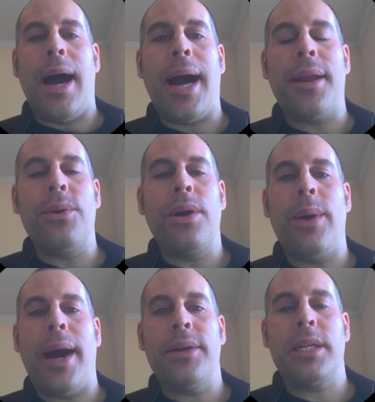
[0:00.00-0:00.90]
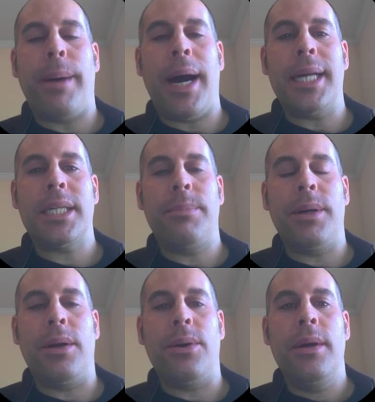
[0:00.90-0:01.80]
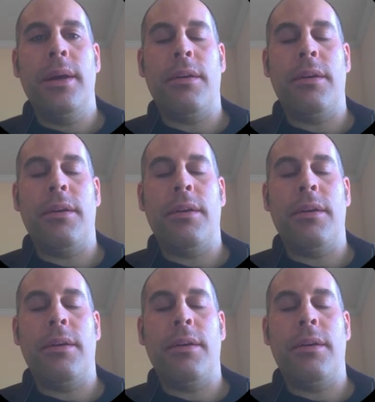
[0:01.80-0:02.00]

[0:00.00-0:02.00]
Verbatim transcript: I don't know how it's possible